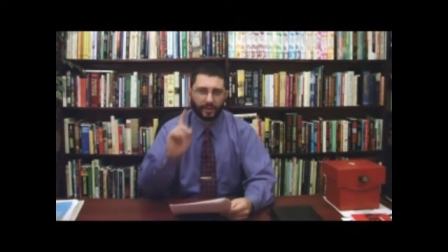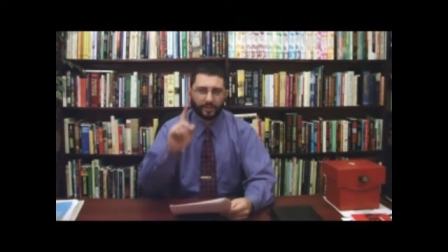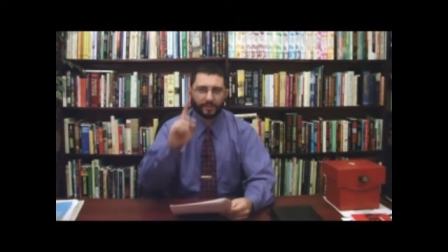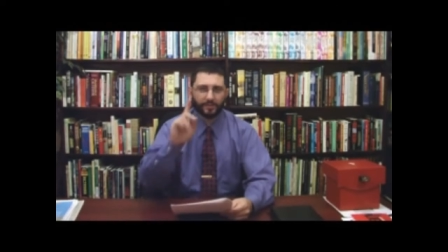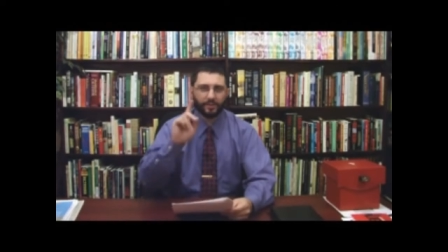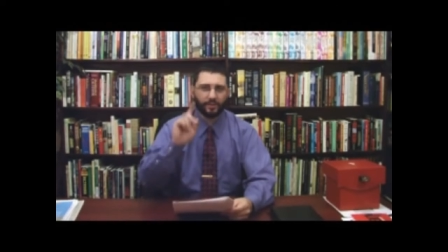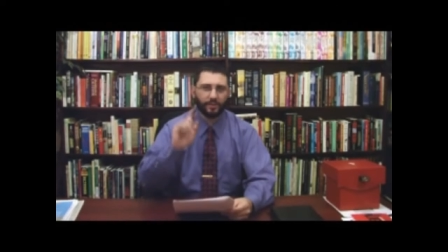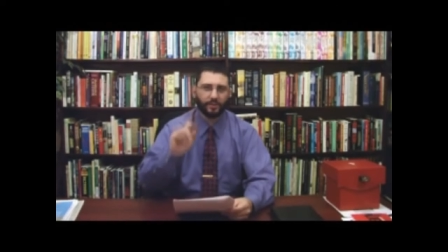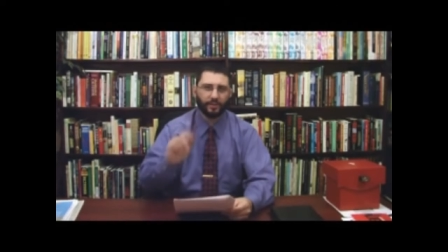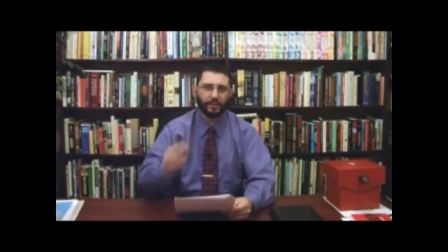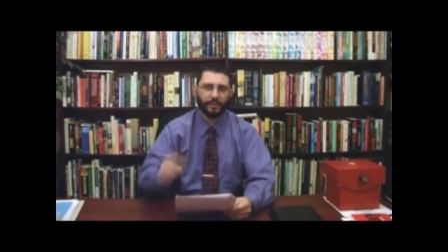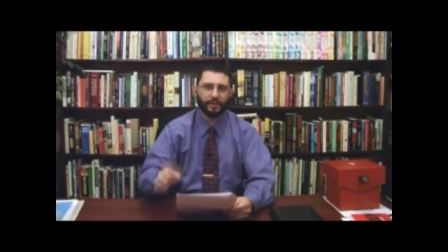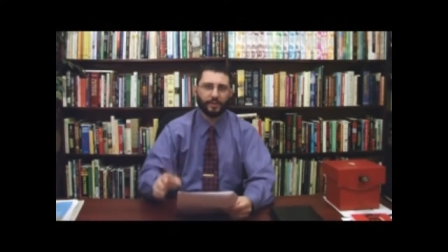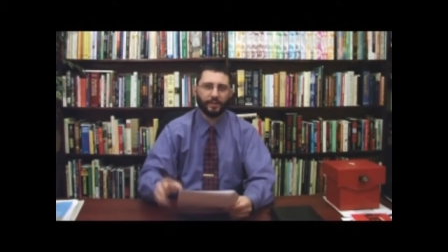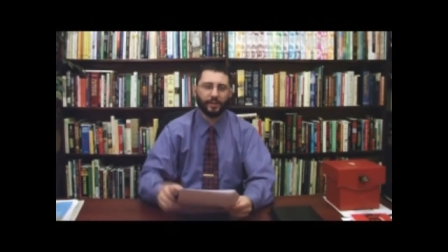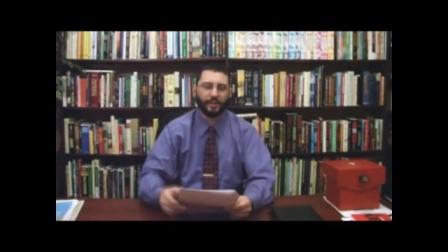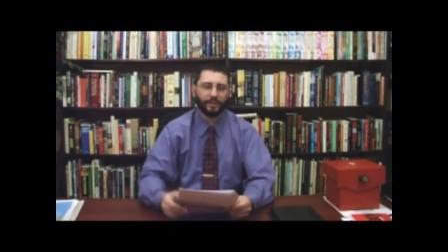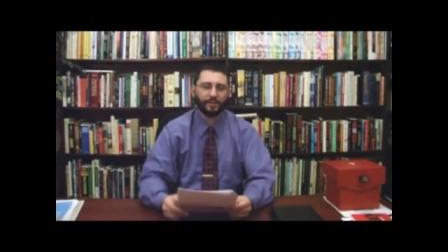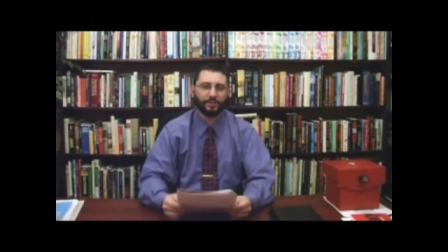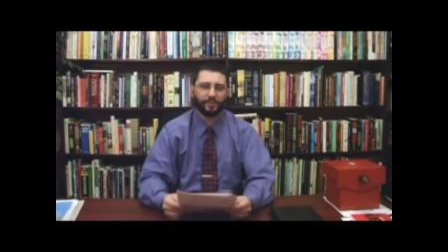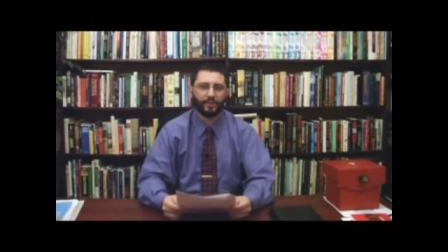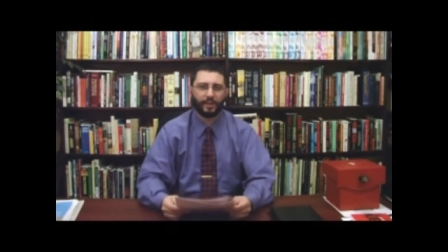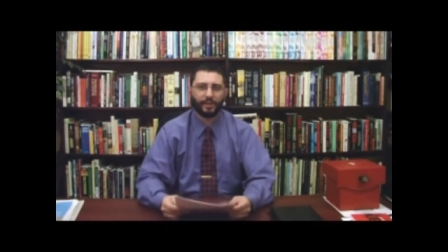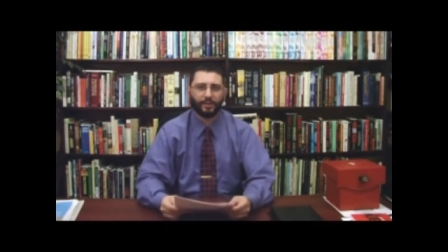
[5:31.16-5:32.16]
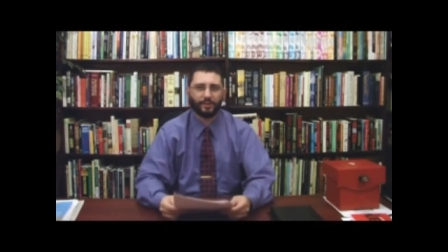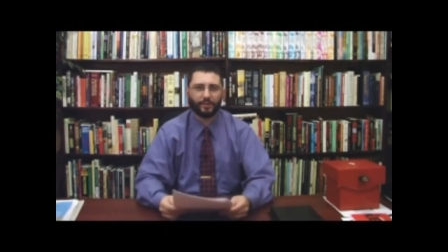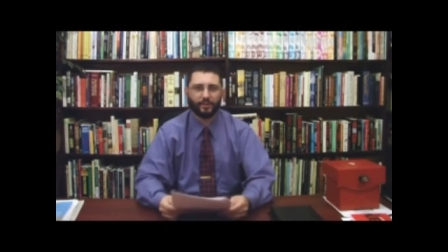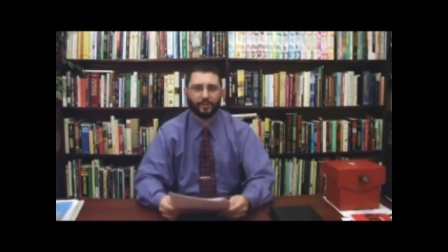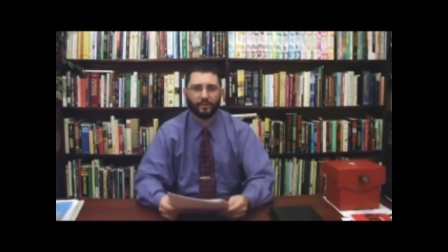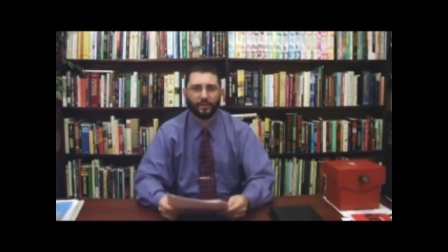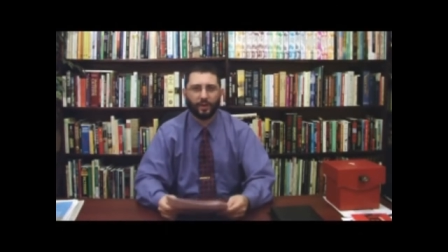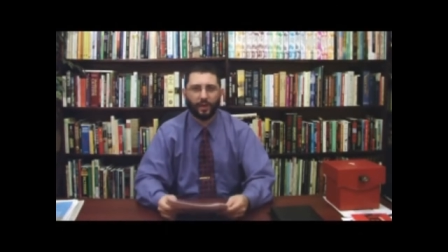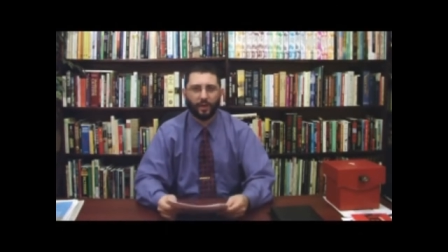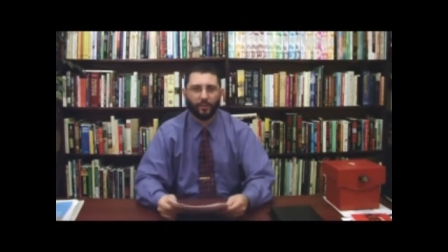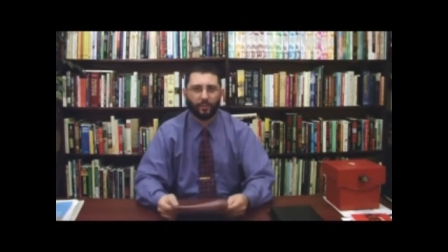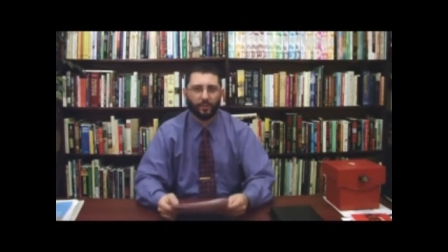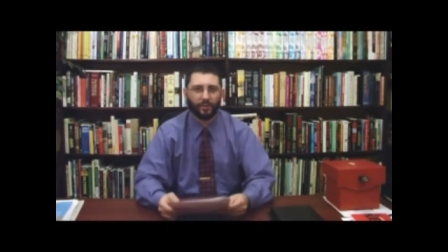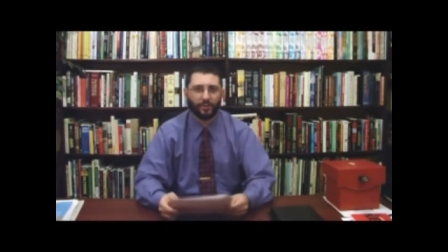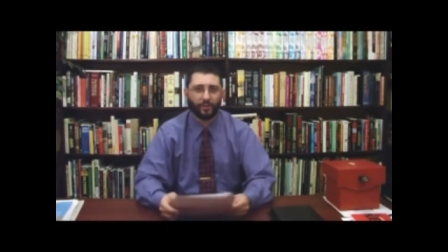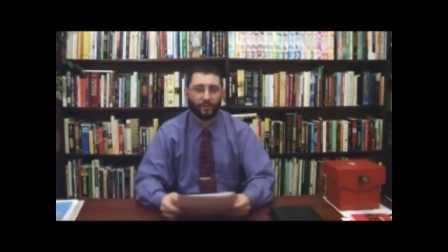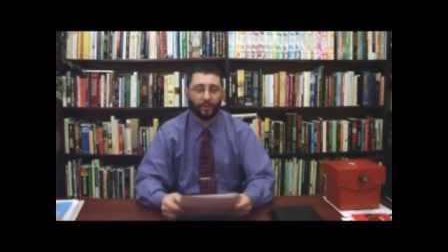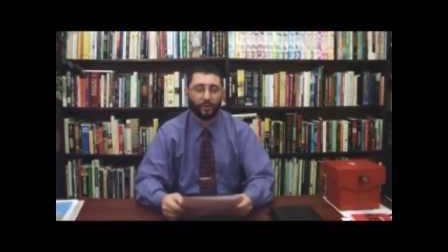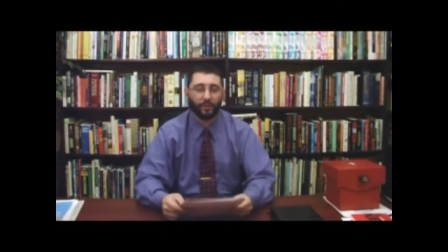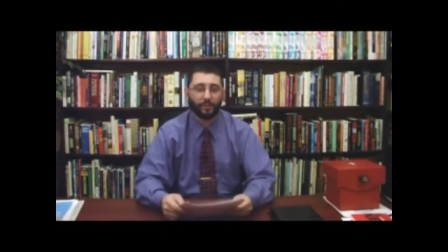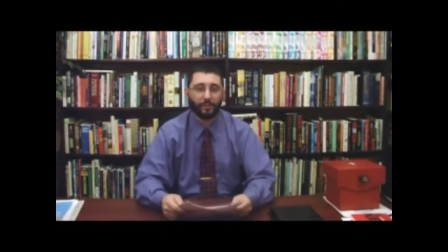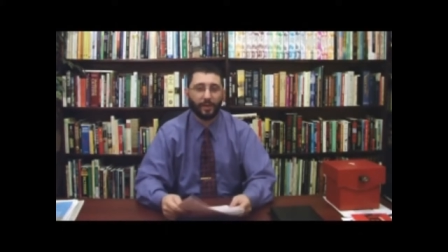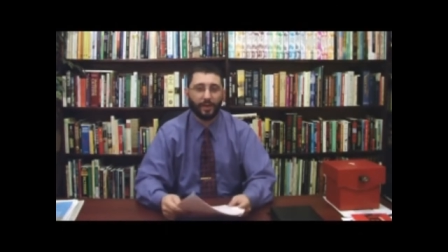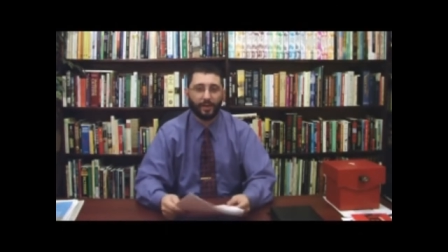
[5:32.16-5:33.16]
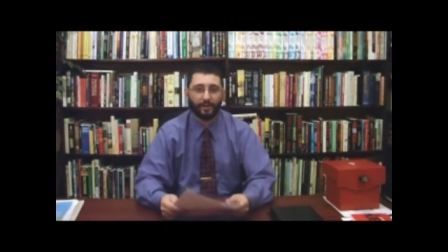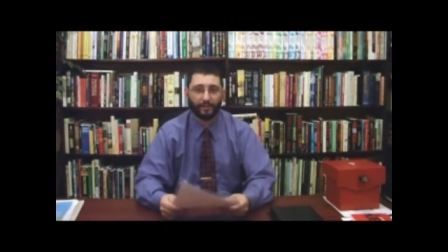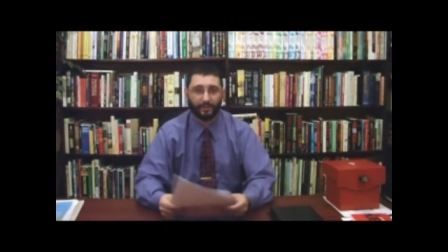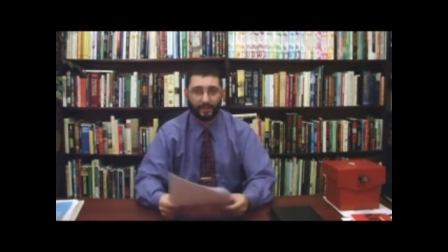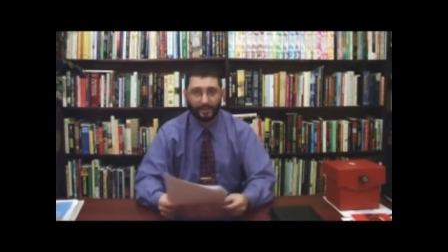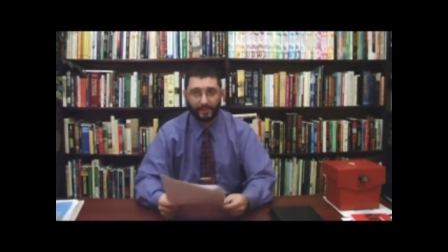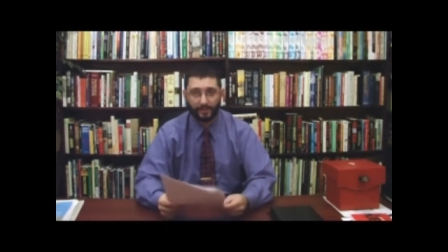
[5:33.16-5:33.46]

next, in the next section, I want to talk about